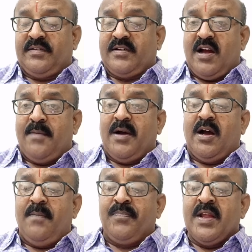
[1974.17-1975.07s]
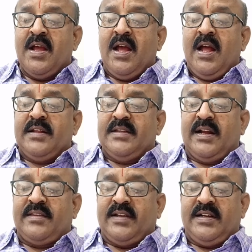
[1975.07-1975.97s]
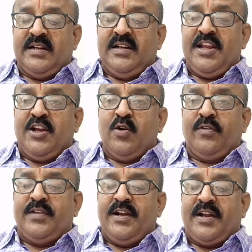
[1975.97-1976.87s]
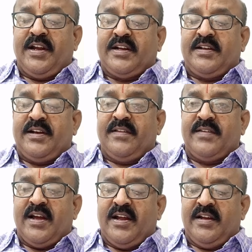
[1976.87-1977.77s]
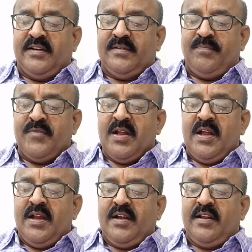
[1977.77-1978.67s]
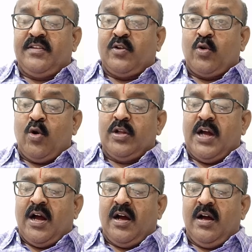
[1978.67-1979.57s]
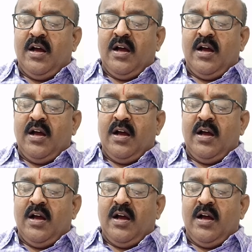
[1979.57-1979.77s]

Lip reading: kama, that subtle egocentric desire. It is krodha.